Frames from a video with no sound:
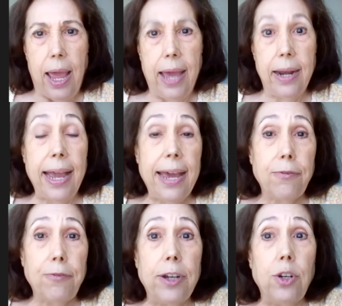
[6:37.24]
And I had a
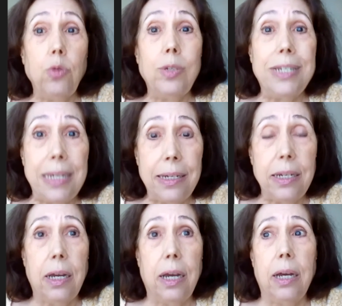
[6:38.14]
friend who
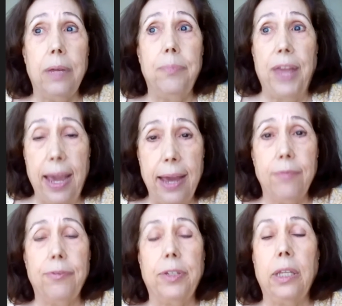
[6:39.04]
did um,
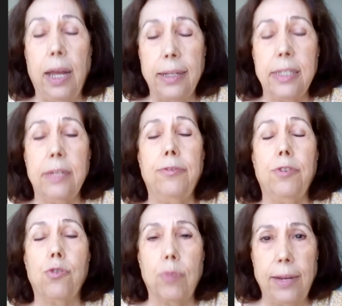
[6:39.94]
have lots of
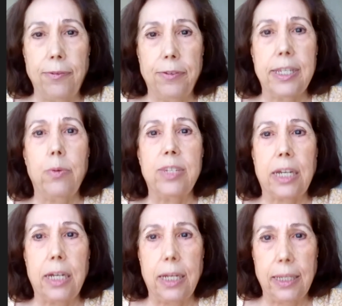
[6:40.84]
rifles. He was a
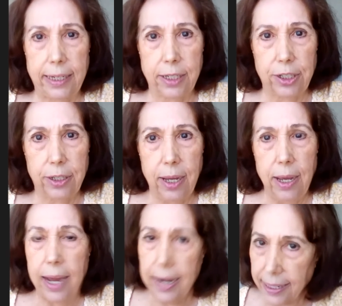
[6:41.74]
collector.
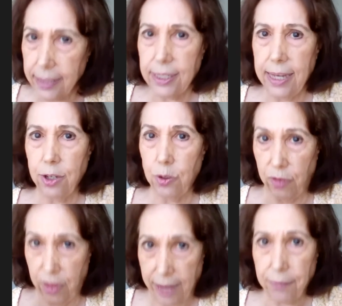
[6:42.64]
And I can tell
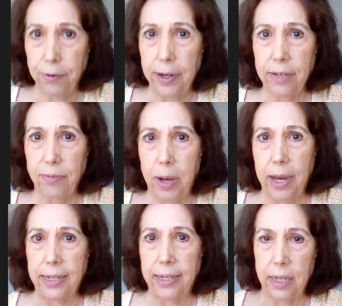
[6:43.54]
you, that friend of
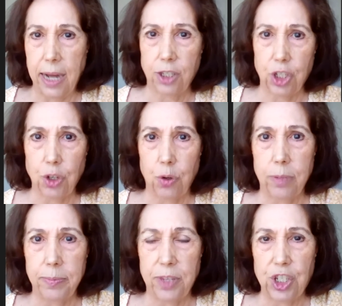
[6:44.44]
mine did not
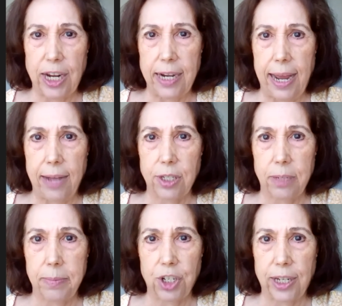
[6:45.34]
storm the state house
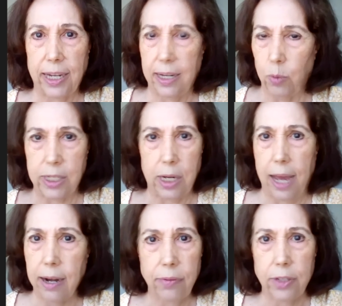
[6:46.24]
in Michigan, was
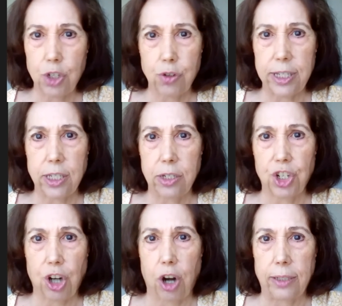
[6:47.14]
not on the streets in
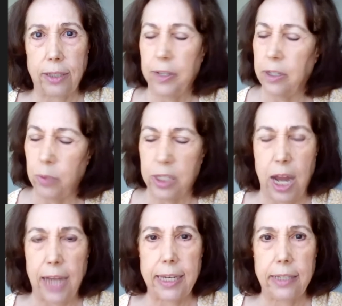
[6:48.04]
Charlottesville, and was
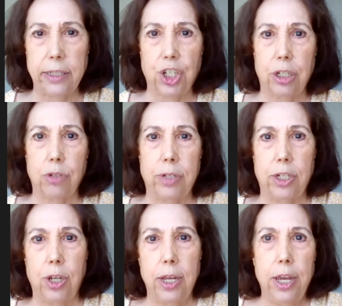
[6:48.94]
not killing children in,